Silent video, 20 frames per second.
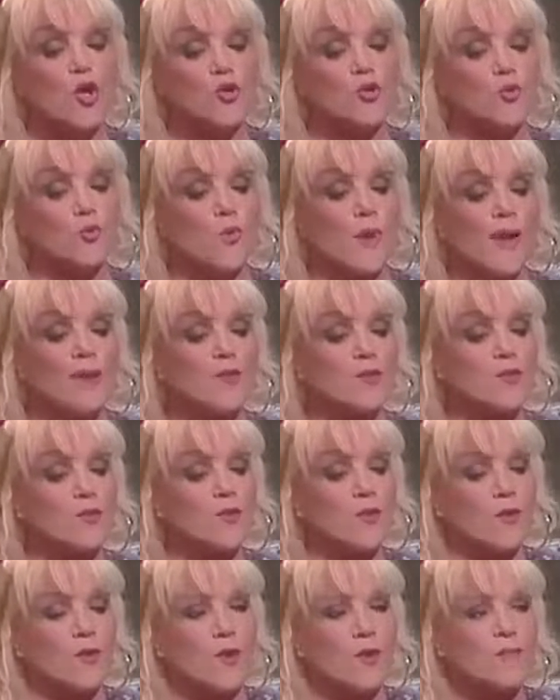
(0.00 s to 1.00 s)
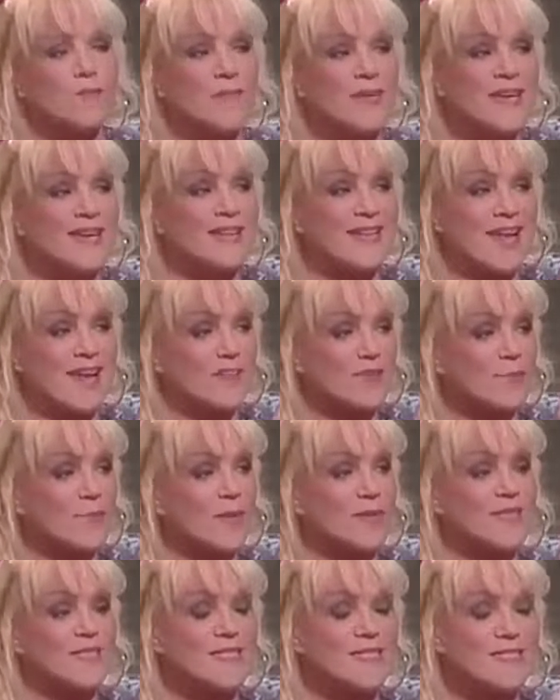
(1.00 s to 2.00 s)
to rather meet
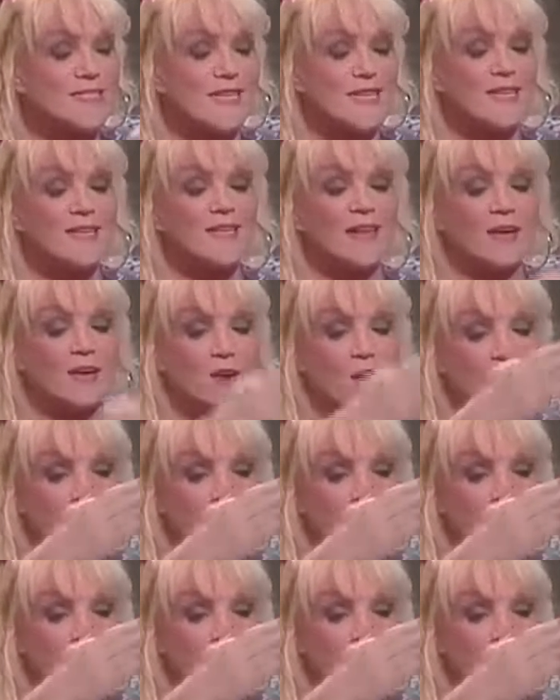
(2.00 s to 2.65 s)
everybody's need